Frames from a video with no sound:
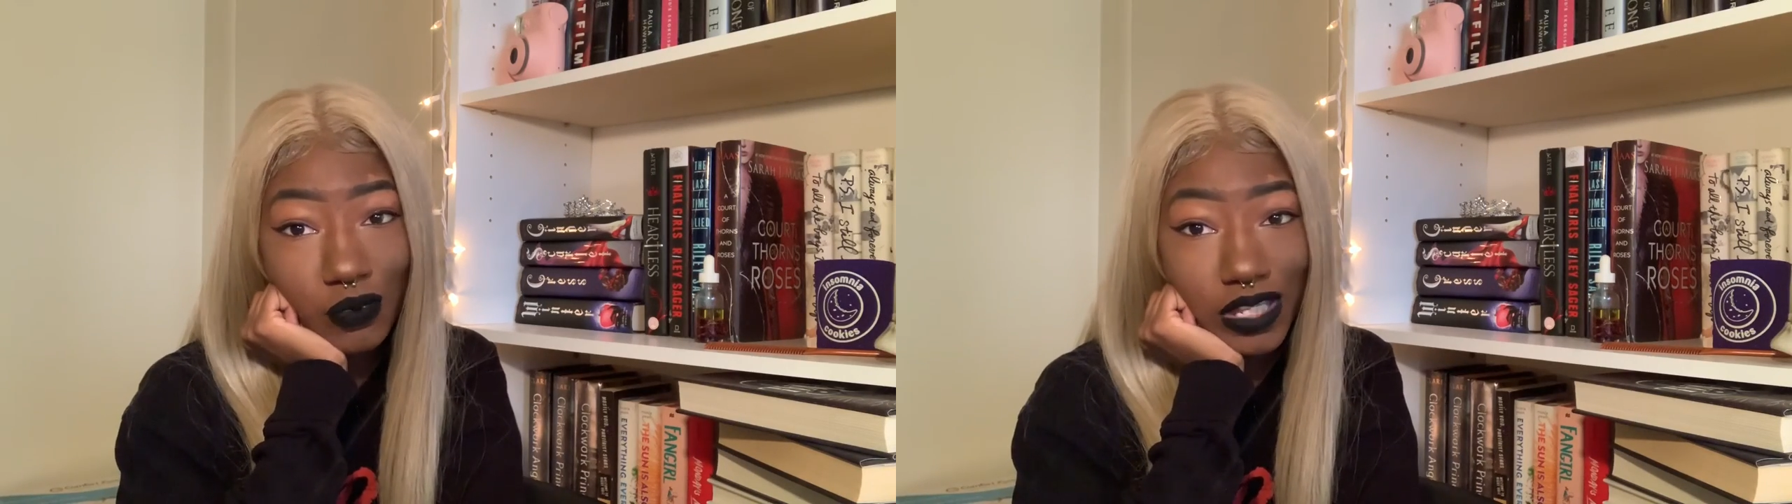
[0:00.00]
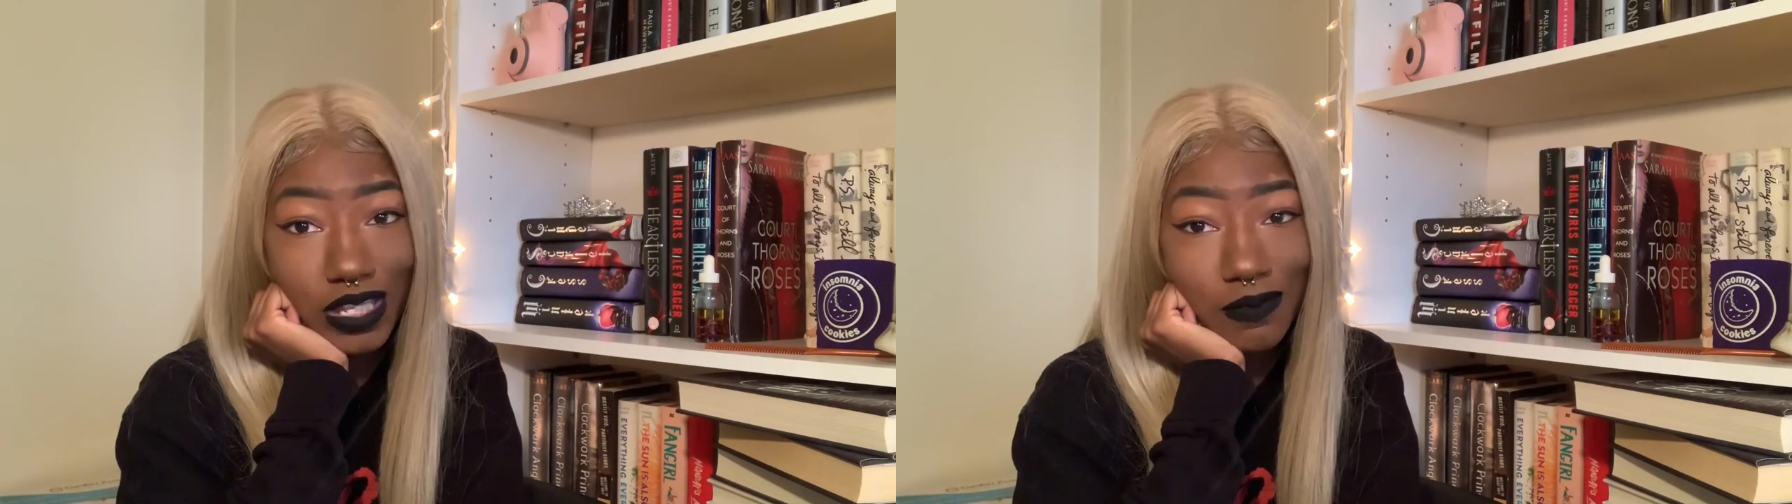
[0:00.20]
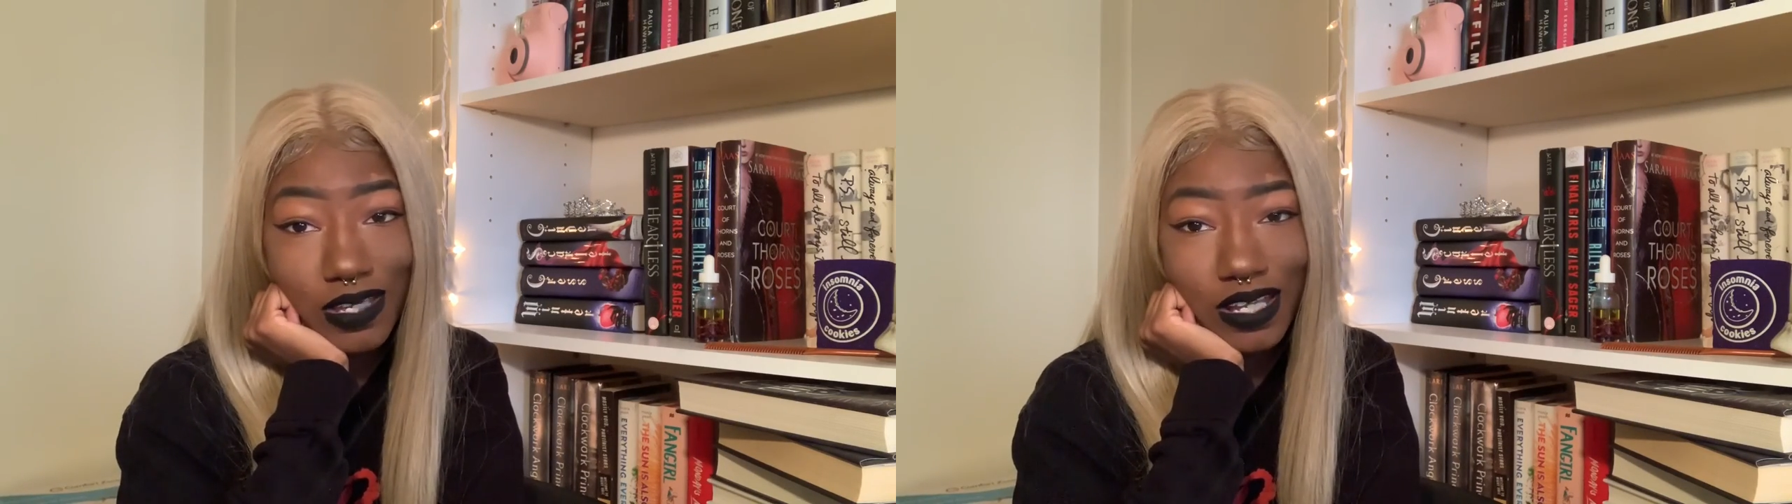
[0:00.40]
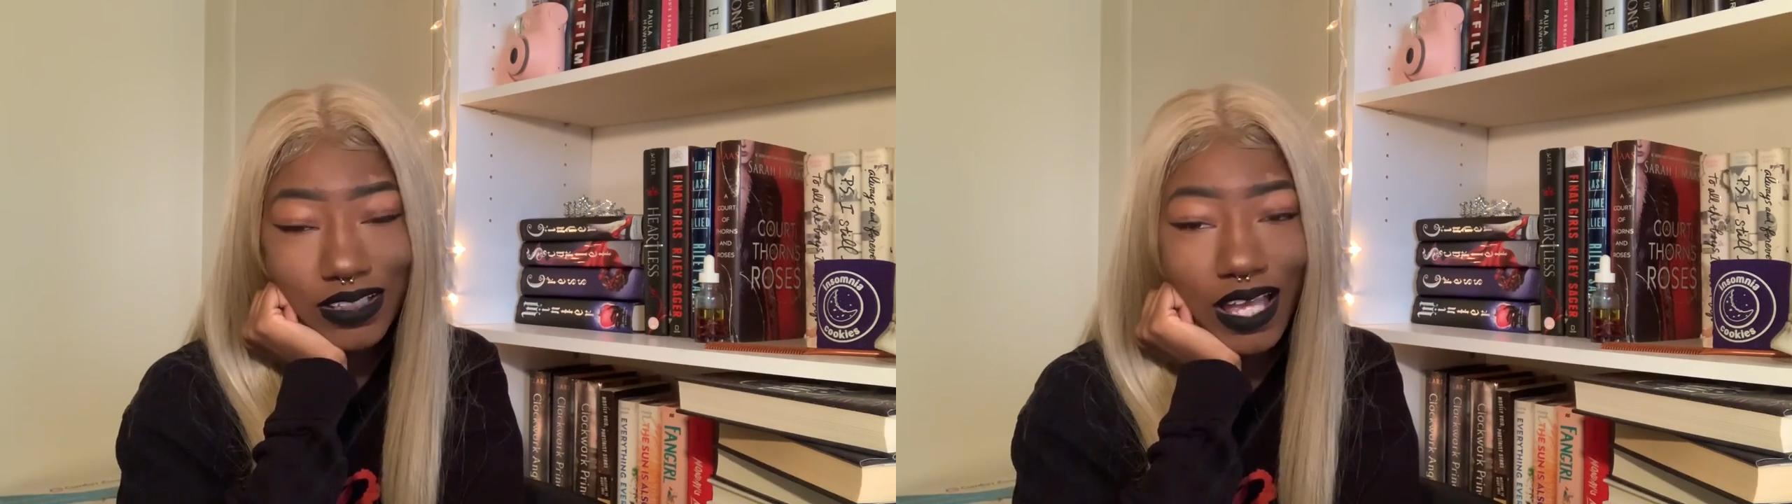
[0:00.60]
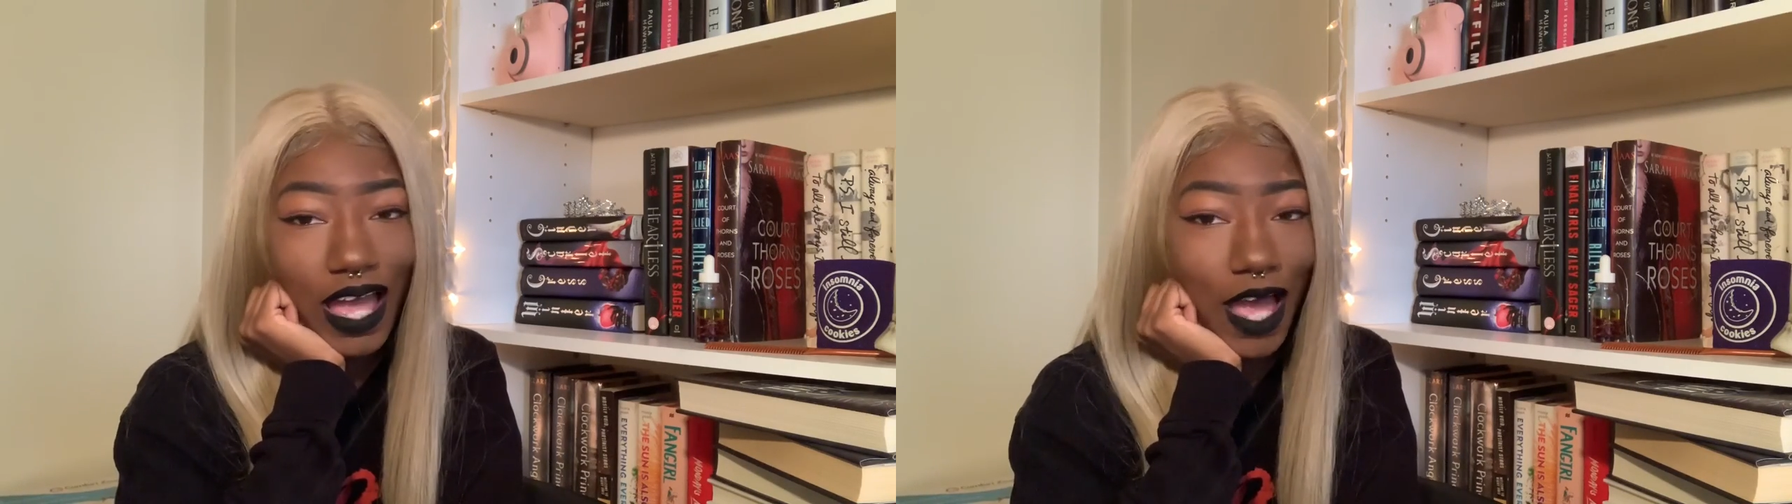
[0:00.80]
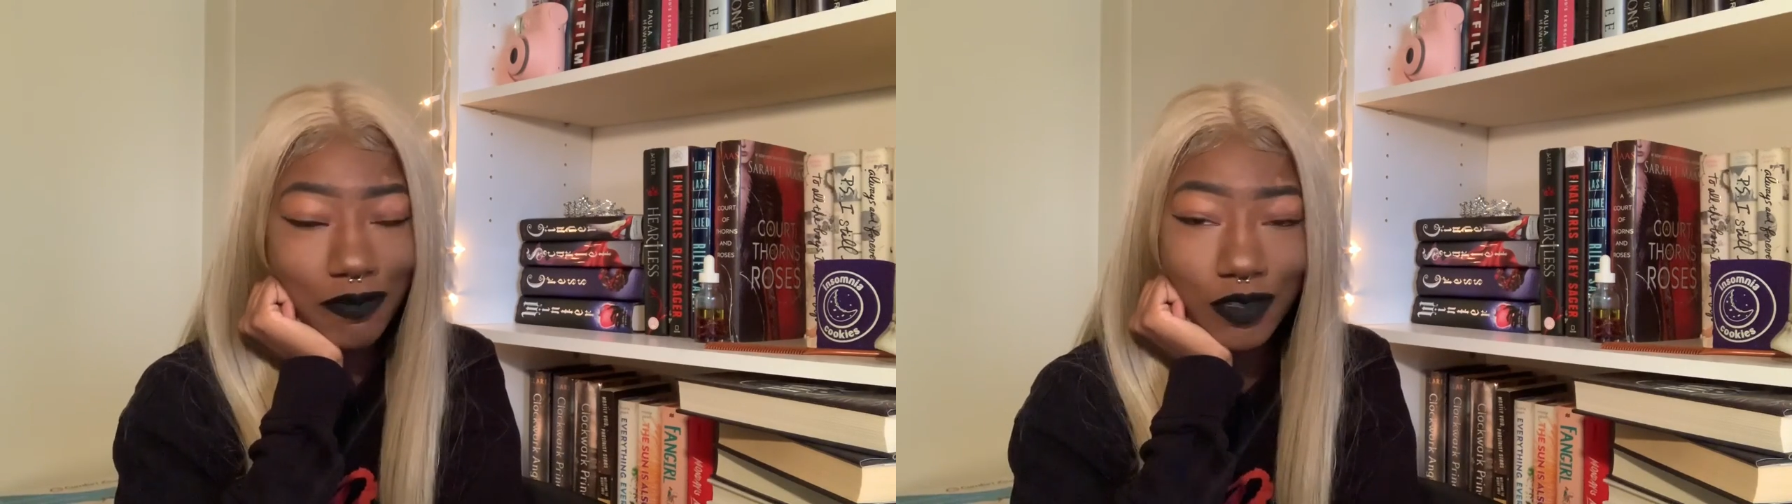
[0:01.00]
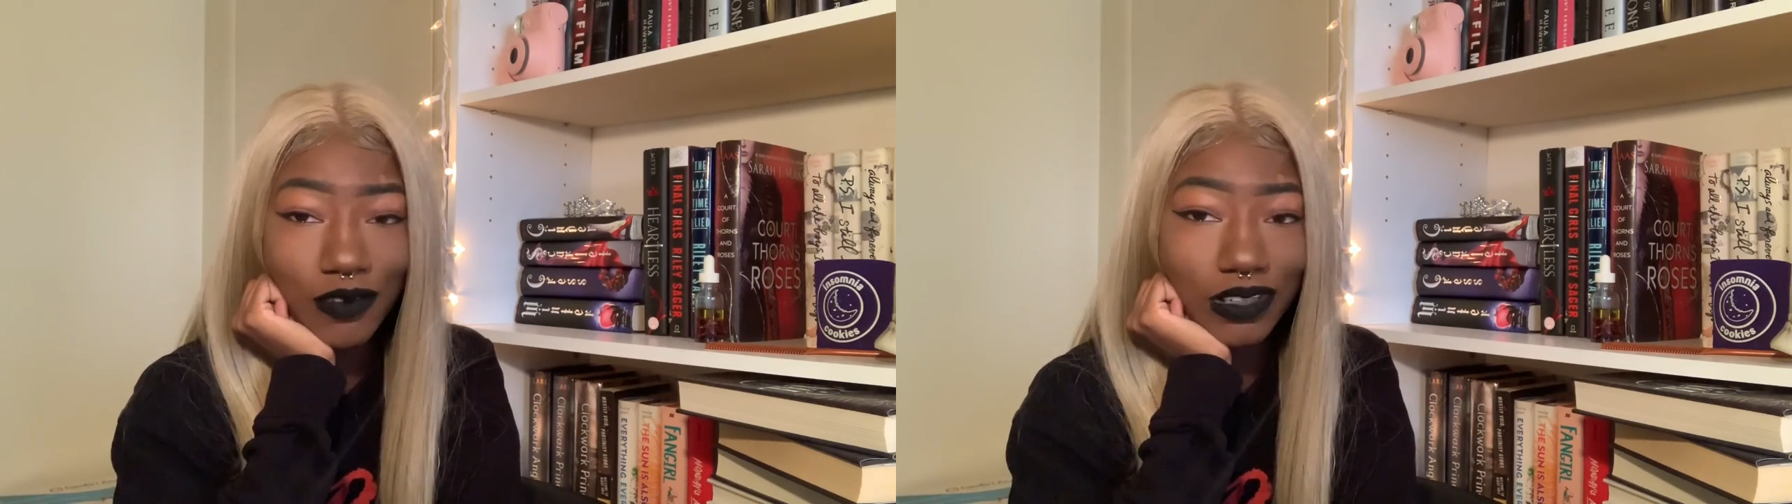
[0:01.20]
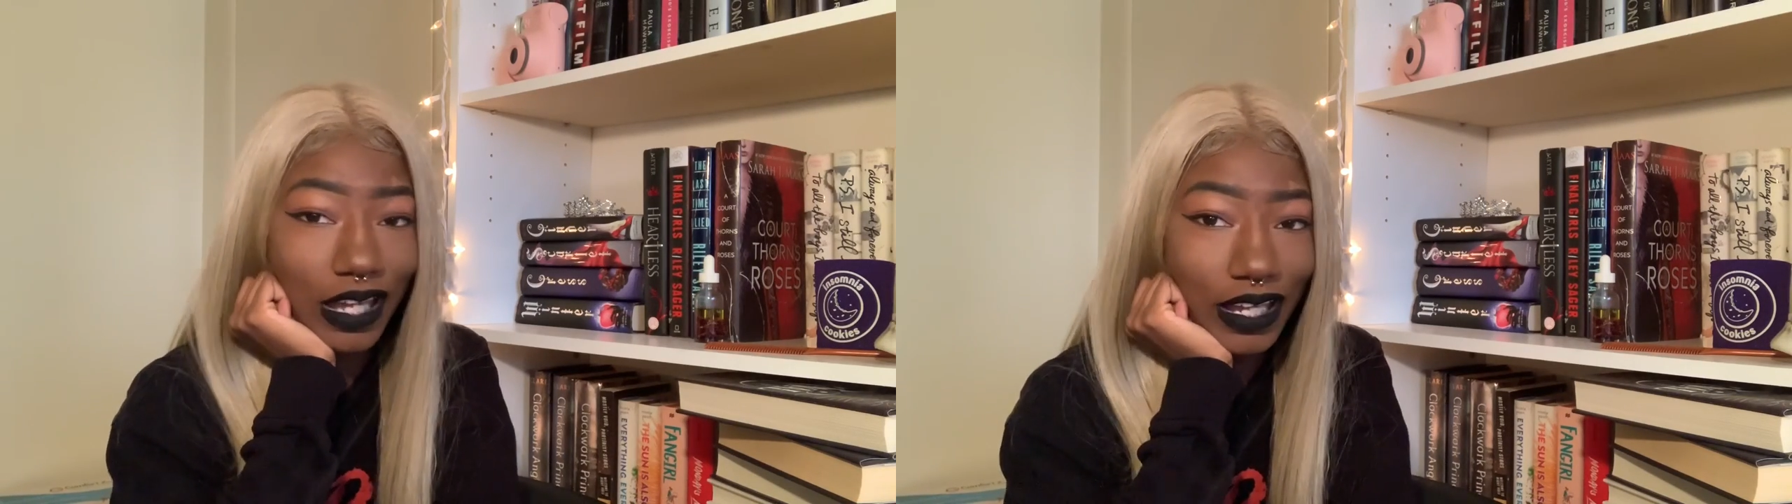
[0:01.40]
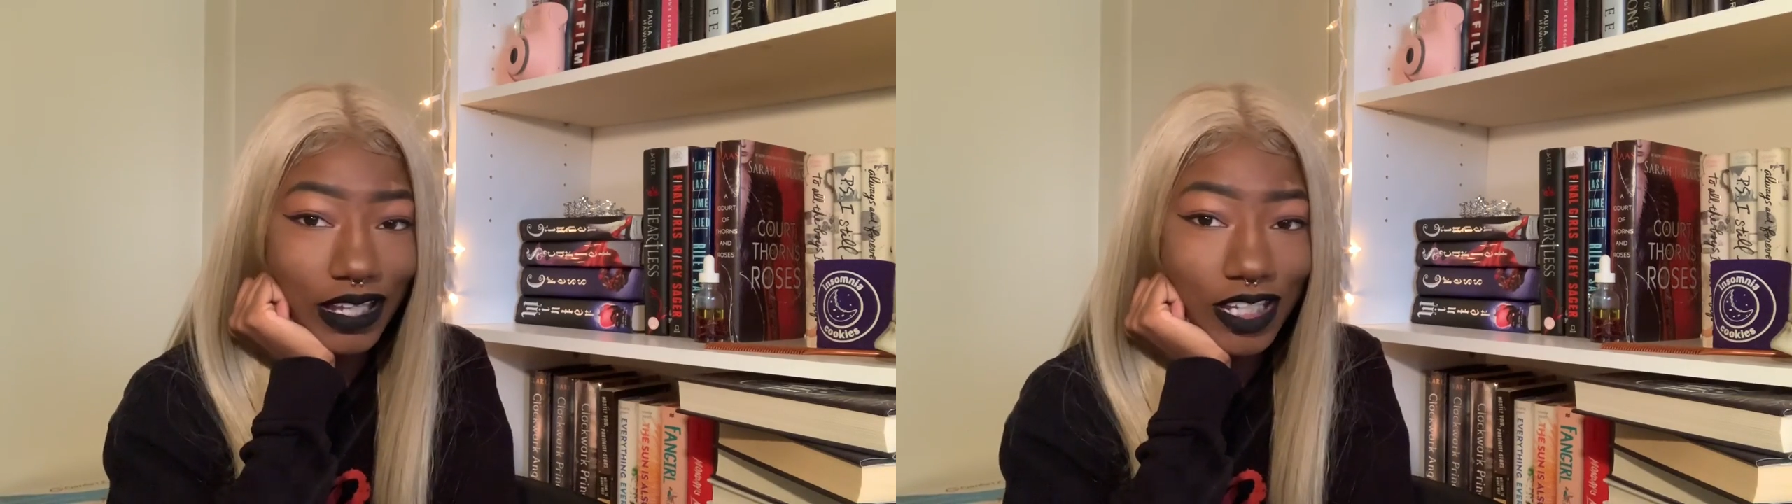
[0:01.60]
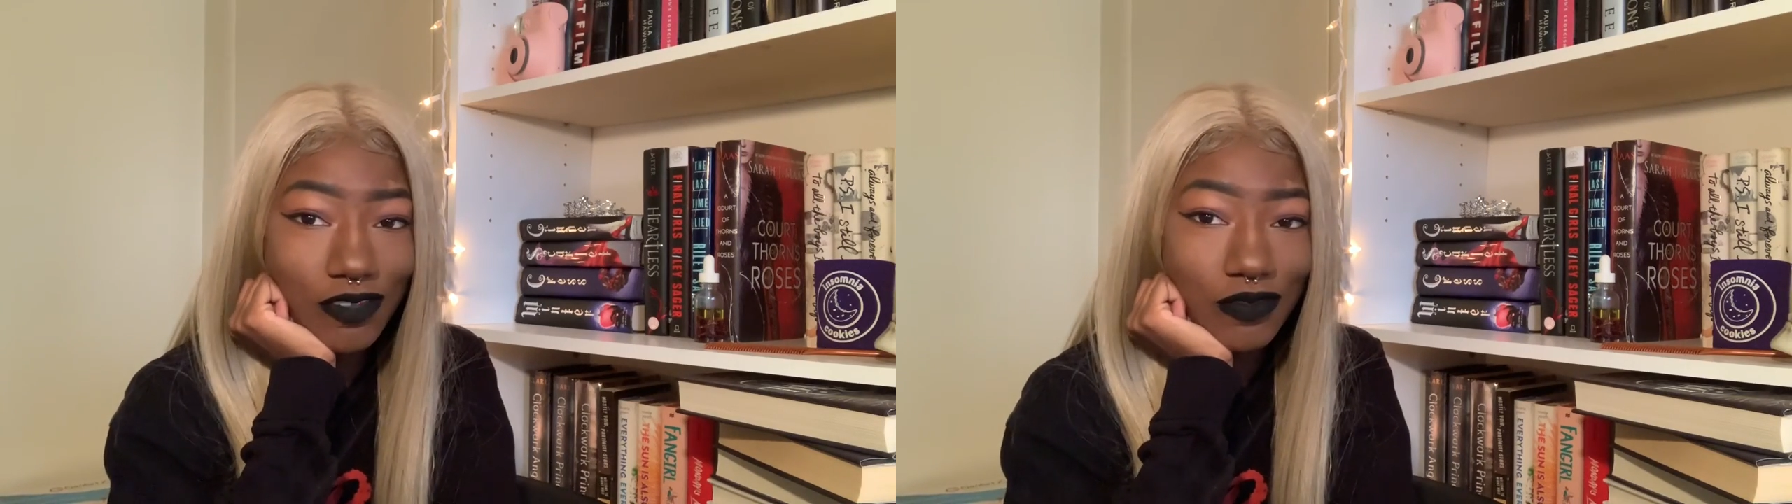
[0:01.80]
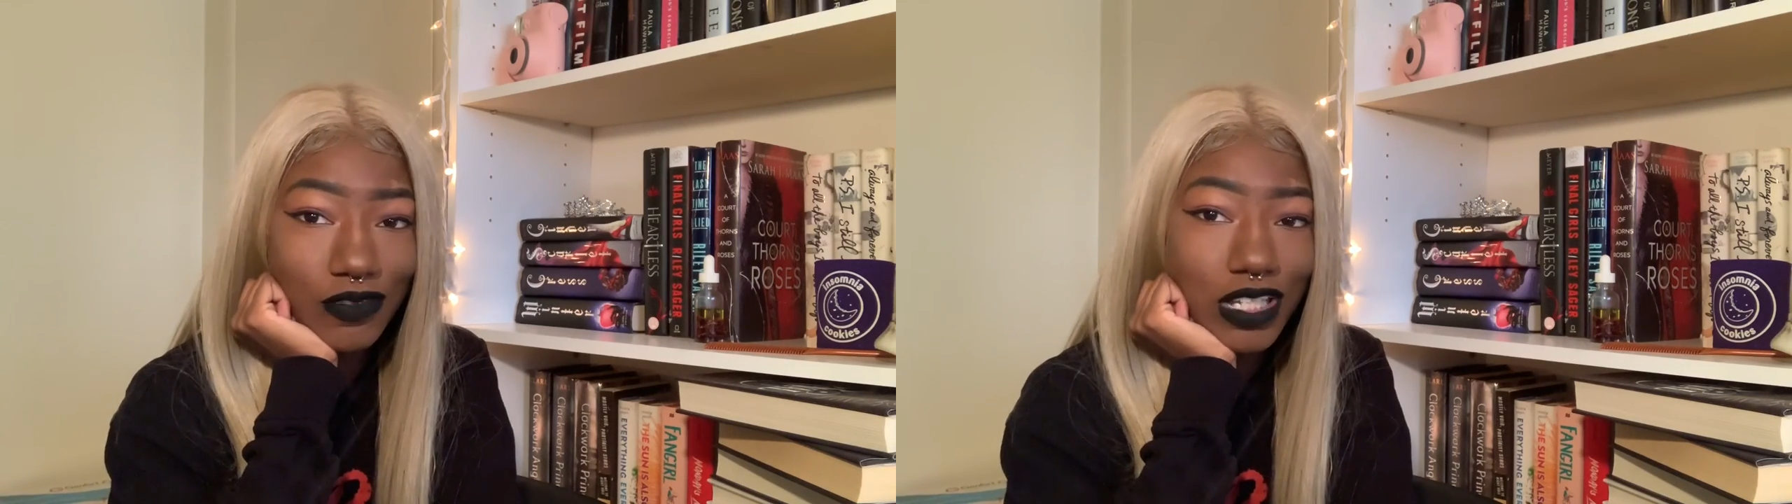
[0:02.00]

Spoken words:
week because I have no life.